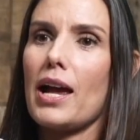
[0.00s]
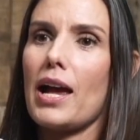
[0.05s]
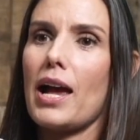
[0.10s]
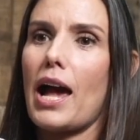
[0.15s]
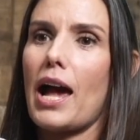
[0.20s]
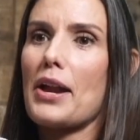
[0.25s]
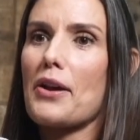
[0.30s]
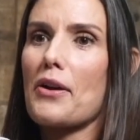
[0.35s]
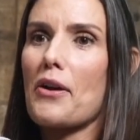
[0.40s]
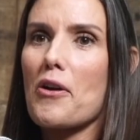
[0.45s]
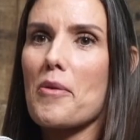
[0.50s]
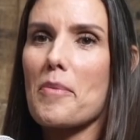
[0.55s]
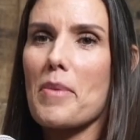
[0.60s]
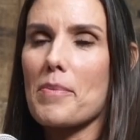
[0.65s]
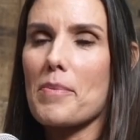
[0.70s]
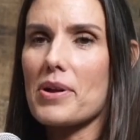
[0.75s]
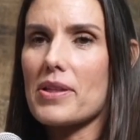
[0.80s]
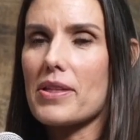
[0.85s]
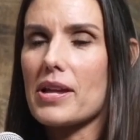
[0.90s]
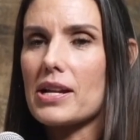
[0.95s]
And I
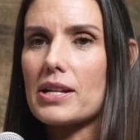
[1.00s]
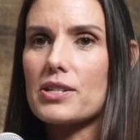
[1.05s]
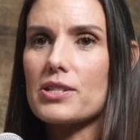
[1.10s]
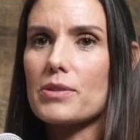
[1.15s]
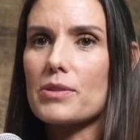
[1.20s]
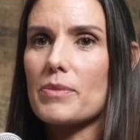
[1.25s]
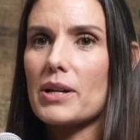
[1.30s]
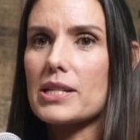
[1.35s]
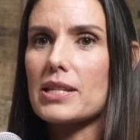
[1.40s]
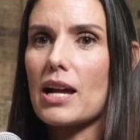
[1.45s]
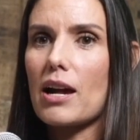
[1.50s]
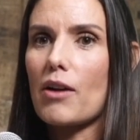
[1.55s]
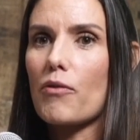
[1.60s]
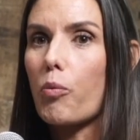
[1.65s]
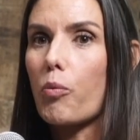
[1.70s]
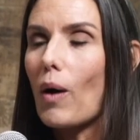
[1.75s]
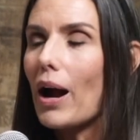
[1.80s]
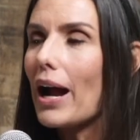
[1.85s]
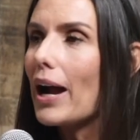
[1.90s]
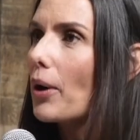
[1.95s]
remember thinking to myself,
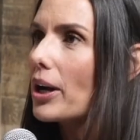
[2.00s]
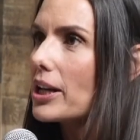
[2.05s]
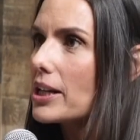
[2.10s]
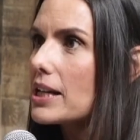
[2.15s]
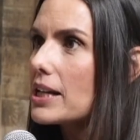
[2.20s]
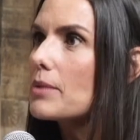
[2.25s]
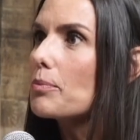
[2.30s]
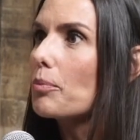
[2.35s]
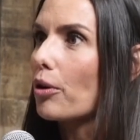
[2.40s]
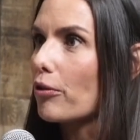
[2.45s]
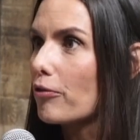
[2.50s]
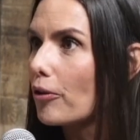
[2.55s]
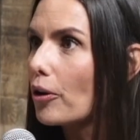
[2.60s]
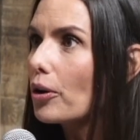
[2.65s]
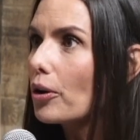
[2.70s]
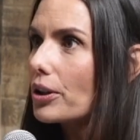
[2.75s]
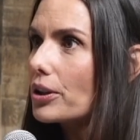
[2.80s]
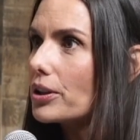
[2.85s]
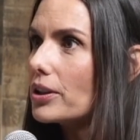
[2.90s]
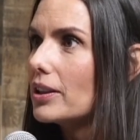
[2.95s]
wow, I need more
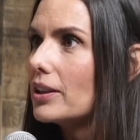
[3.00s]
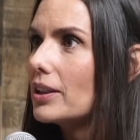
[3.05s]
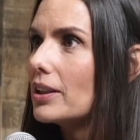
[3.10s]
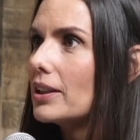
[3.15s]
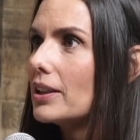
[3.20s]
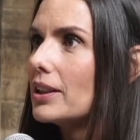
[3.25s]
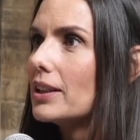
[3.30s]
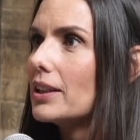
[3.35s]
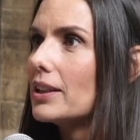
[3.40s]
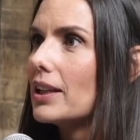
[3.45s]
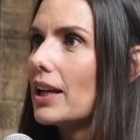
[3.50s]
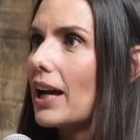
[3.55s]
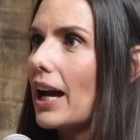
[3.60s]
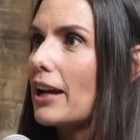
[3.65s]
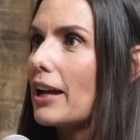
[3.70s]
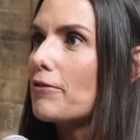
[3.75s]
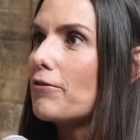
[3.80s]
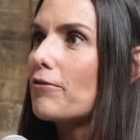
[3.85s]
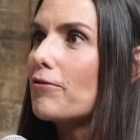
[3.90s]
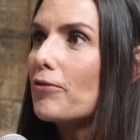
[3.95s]
fun.
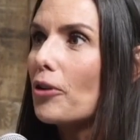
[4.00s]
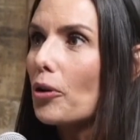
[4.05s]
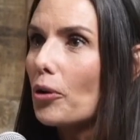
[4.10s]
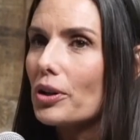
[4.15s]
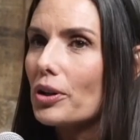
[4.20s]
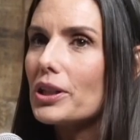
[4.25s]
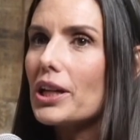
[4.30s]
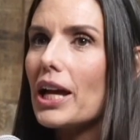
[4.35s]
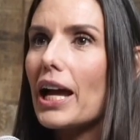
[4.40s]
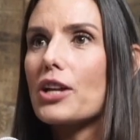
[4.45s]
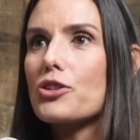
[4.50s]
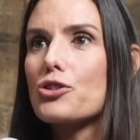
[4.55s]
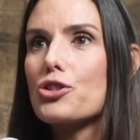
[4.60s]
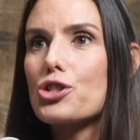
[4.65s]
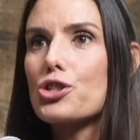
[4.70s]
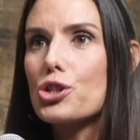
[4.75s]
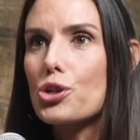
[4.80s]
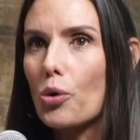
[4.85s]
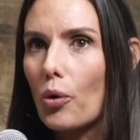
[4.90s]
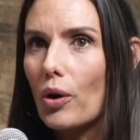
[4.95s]
And fun and
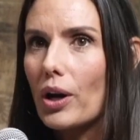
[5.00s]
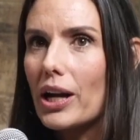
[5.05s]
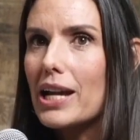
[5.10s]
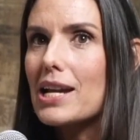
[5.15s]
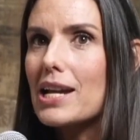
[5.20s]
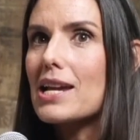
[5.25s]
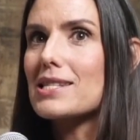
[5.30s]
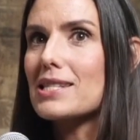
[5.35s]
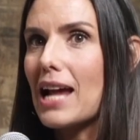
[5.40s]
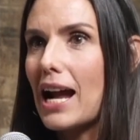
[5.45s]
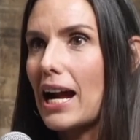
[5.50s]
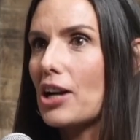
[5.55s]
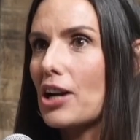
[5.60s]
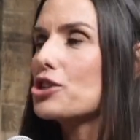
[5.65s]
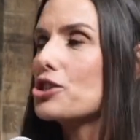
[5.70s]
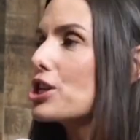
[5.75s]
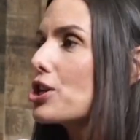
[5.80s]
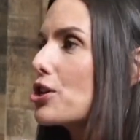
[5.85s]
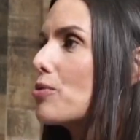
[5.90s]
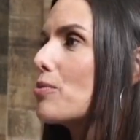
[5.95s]
joy is
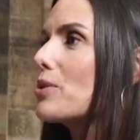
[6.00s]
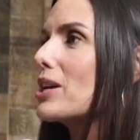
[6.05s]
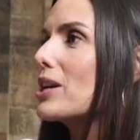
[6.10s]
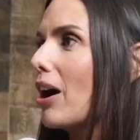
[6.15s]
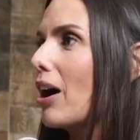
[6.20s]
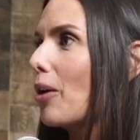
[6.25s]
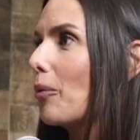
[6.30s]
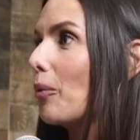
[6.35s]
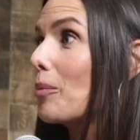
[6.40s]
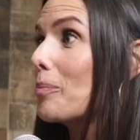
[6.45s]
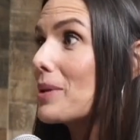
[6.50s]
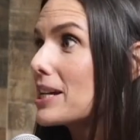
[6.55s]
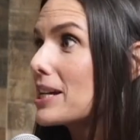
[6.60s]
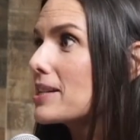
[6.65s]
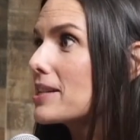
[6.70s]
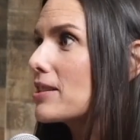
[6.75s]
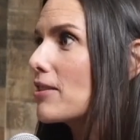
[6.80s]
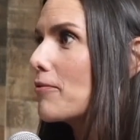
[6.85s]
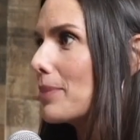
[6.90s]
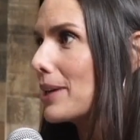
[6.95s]
actually who we are. We're
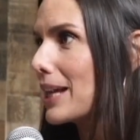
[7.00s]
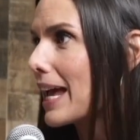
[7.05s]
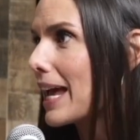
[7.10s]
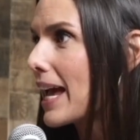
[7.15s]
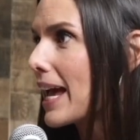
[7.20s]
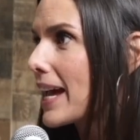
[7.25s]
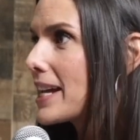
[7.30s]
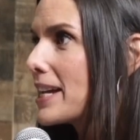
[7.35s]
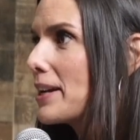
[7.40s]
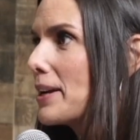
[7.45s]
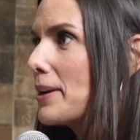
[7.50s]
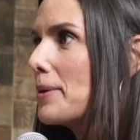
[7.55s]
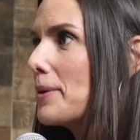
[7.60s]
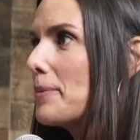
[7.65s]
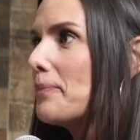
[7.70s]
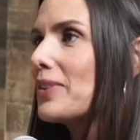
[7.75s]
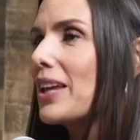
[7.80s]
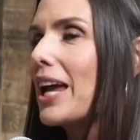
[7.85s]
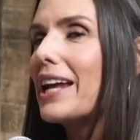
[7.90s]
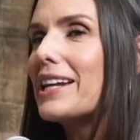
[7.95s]
beings of play.
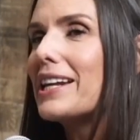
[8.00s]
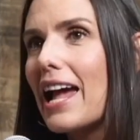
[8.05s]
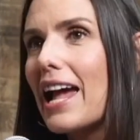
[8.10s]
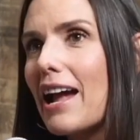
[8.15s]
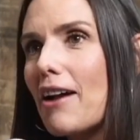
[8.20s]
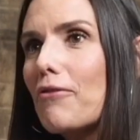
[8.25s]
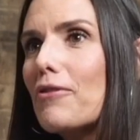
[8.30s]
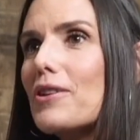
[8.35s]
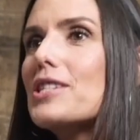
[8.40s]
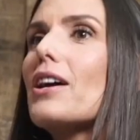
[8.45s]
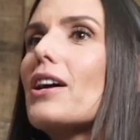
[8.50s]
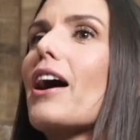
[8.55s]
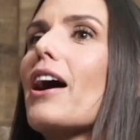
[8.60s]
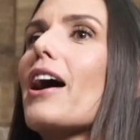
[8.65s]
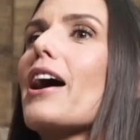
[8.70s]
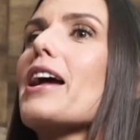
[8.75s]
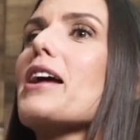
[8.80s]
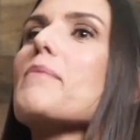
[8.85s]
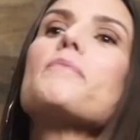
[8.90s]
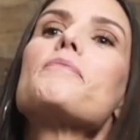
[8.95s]
And every
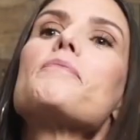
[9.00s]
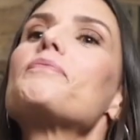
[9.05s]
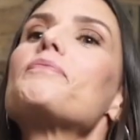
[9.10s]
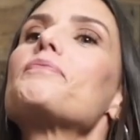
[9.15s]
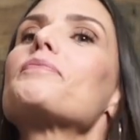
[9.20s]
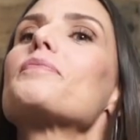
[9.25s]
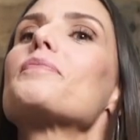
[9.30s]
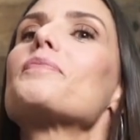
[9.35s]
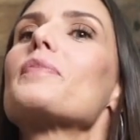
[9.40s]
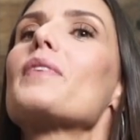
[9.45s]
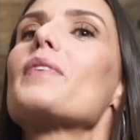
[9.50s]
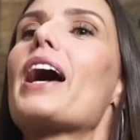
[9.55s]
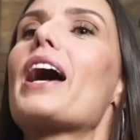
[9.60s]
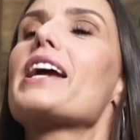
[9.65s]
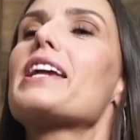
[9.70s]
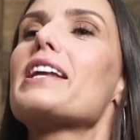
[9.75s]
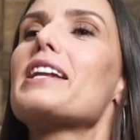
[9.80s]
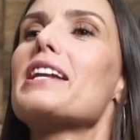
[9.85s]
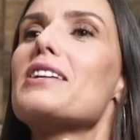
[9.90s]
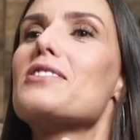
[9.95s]
time I
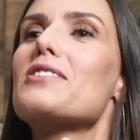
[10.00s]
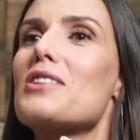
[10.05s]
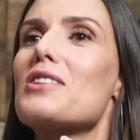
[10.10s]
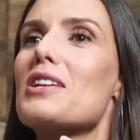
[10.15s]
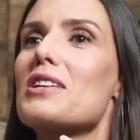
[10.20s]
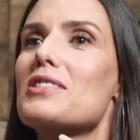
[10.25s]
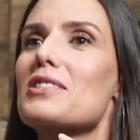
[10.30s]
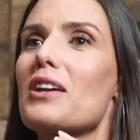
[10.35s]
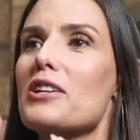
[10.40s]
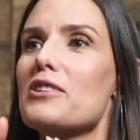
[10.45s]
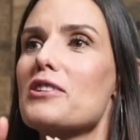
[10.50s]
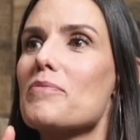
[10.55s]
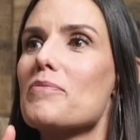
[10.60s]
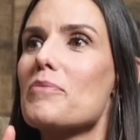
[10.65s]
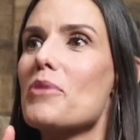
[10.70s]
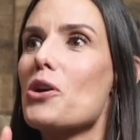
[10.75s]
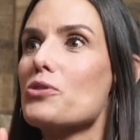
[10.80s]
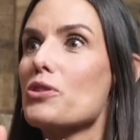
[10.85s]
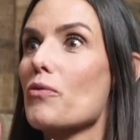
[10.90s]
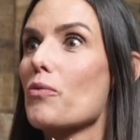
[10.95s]
get into this kind of
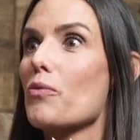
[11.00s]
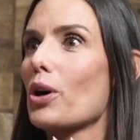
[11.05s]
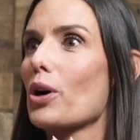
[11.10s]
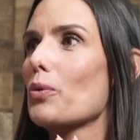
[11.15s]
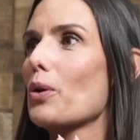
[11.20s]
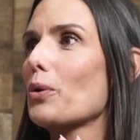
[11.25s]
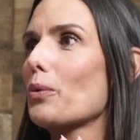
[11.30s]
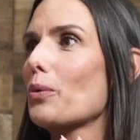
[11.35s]
mode of work,